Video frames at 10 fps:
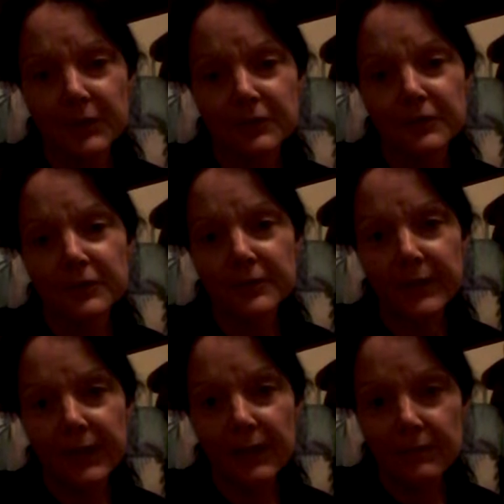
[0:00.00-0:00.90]

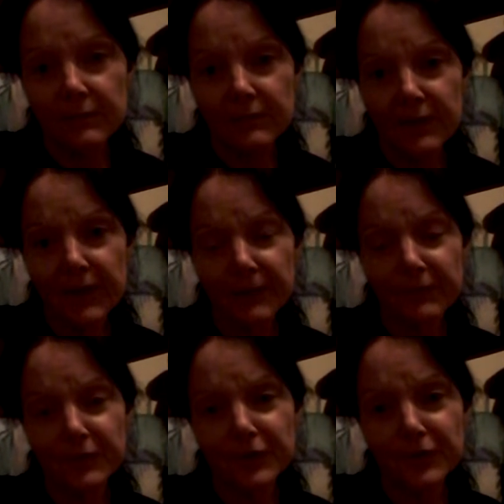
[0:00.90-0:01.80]
Missouri. They
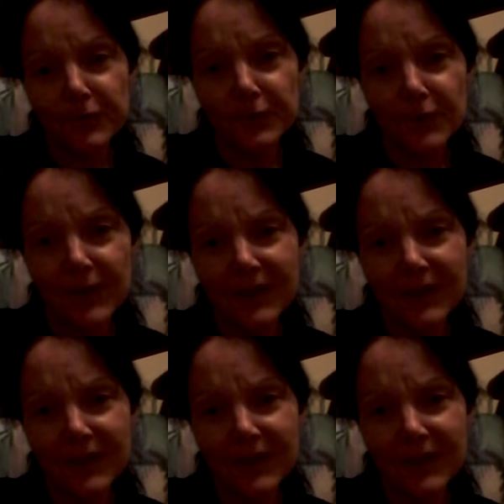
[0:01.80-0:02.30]
have two.